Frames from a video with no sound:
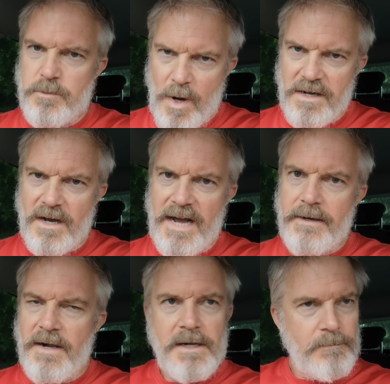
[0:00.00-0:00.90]
This one
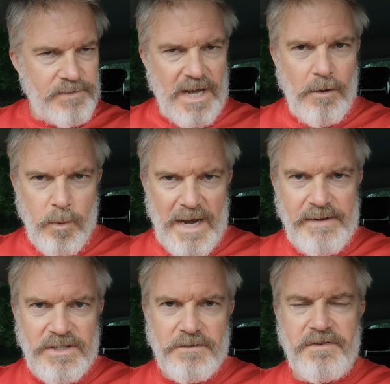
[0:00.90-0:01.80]
guy, I
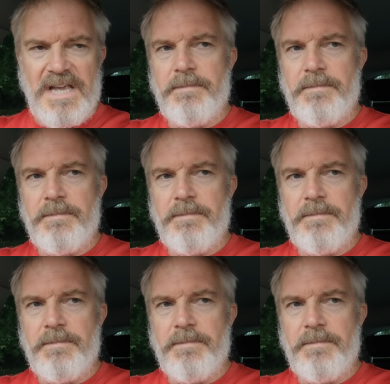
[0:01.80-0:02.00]
waived his fee